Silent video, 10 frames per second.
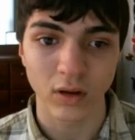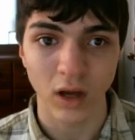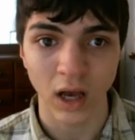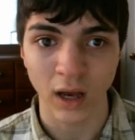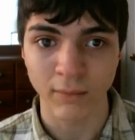
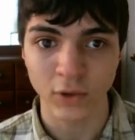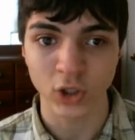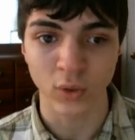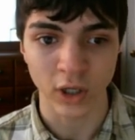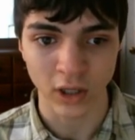
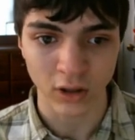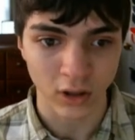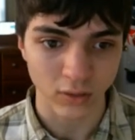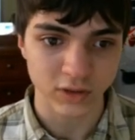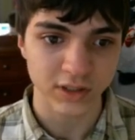URL
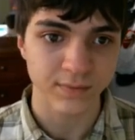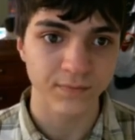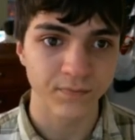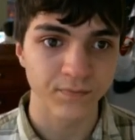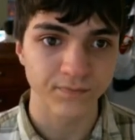codes.
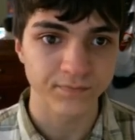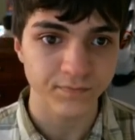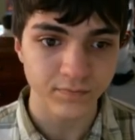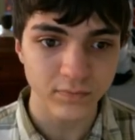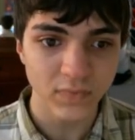
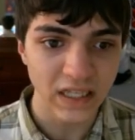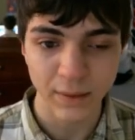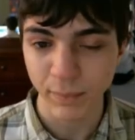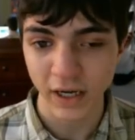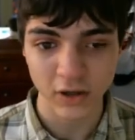
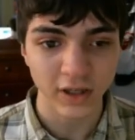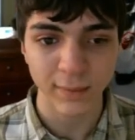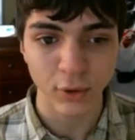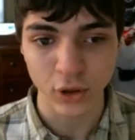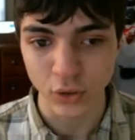Apparently I
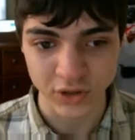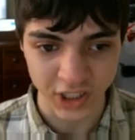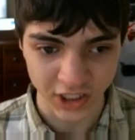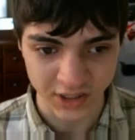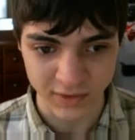put Who is
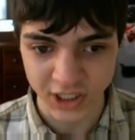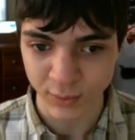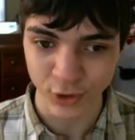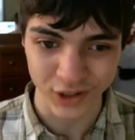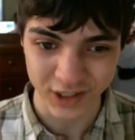Awesome
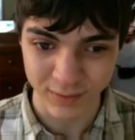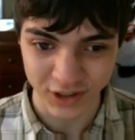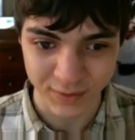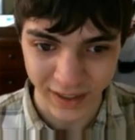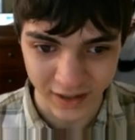somewhere in this
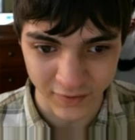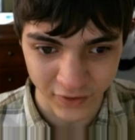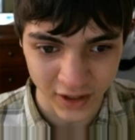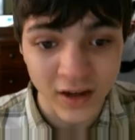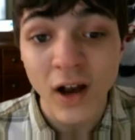perspective
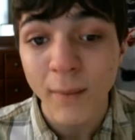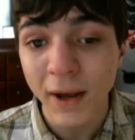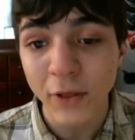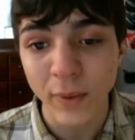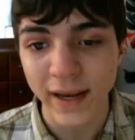thing. By
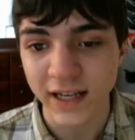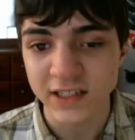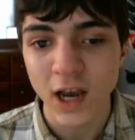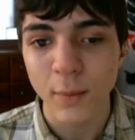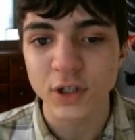the way, guys,
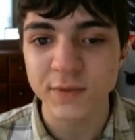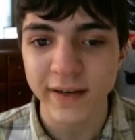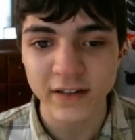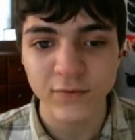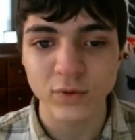
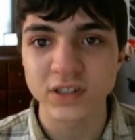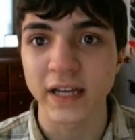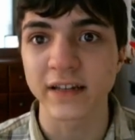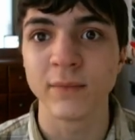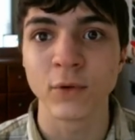perspective was
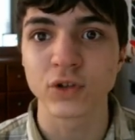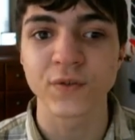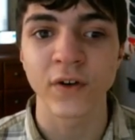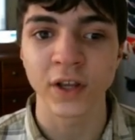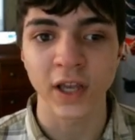like the most
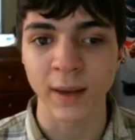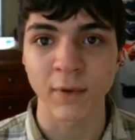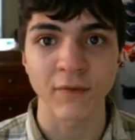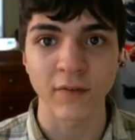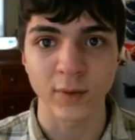fun game
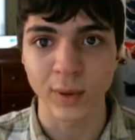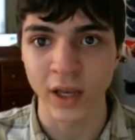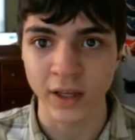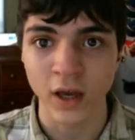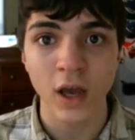I've ever
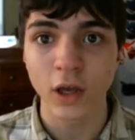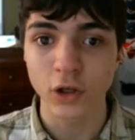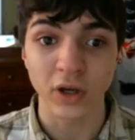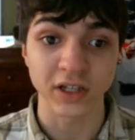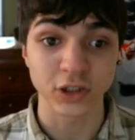played.
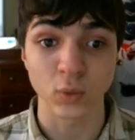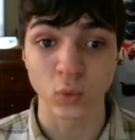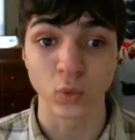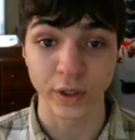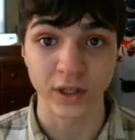You guys should
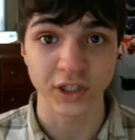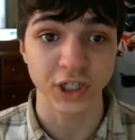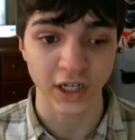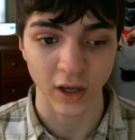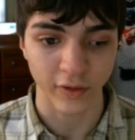really
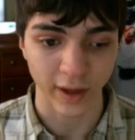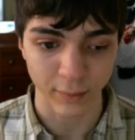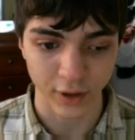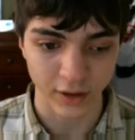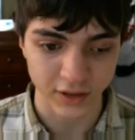check out that
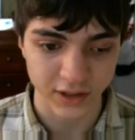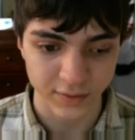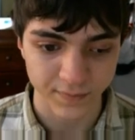playlist.